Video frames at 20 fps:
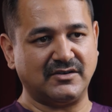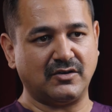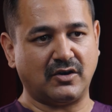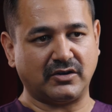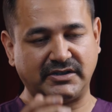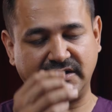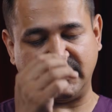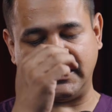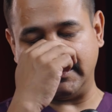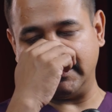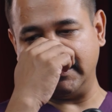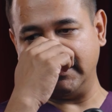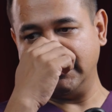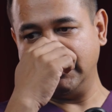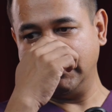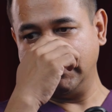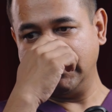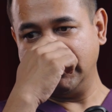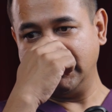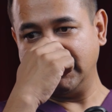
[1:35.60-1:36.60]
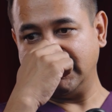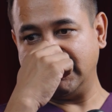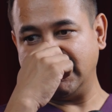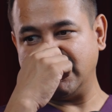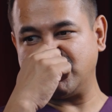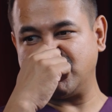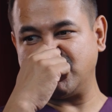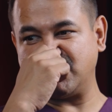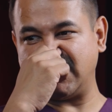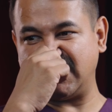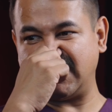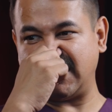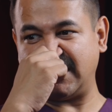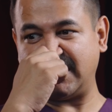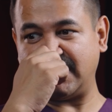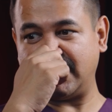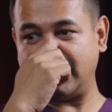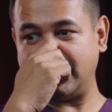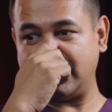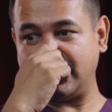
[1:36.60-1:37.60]
in North India, they used to say
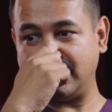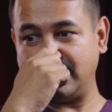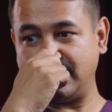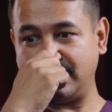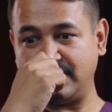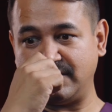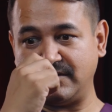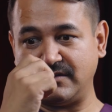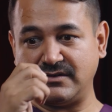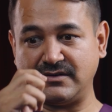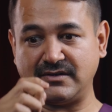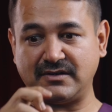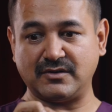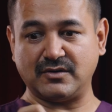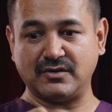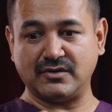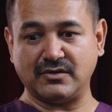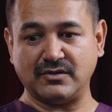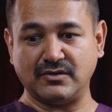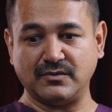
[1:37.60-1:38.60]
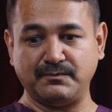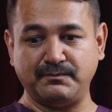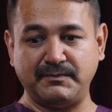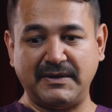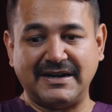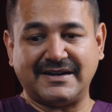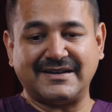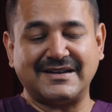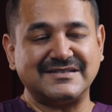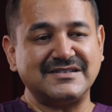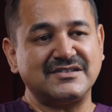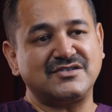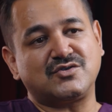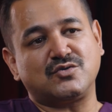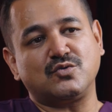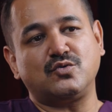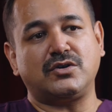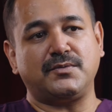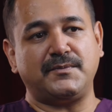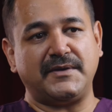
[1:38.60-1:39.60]
that milk doesn't
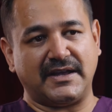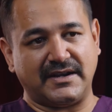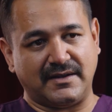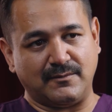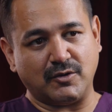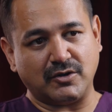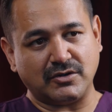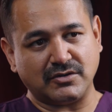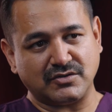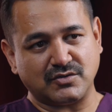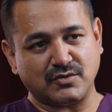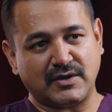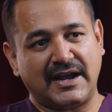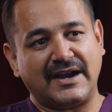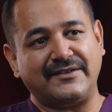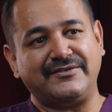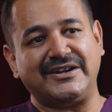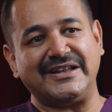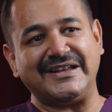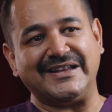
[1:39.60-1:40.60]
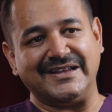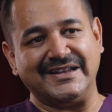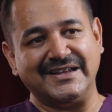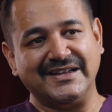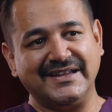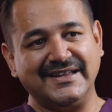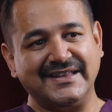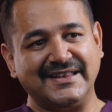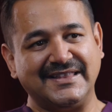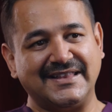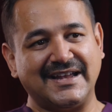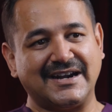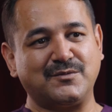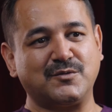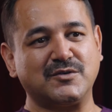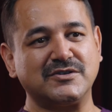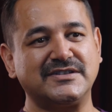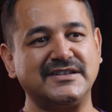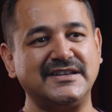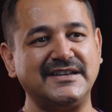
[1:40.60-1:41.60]
suit me anymore, so I have tea. That
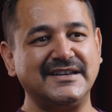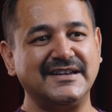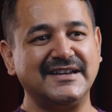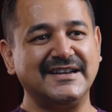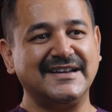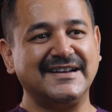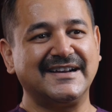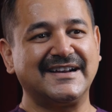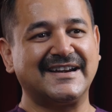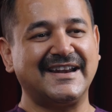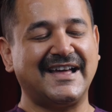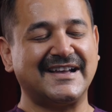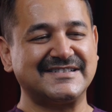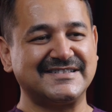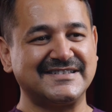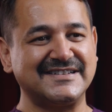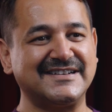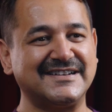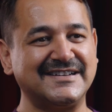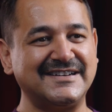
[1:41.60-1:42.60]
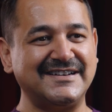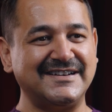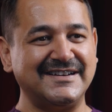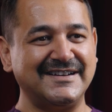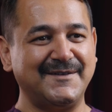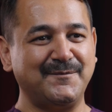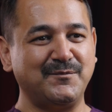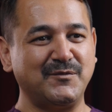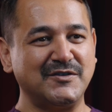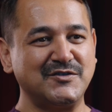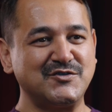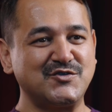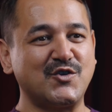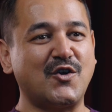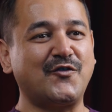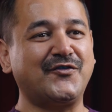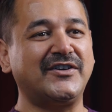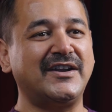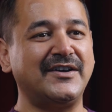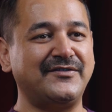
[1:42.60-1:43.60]
was the classical
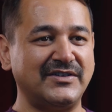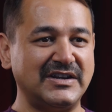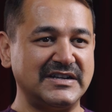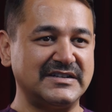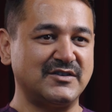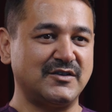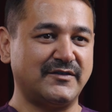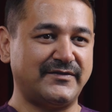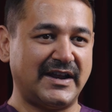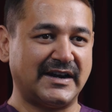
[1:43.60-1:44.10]
soft definition of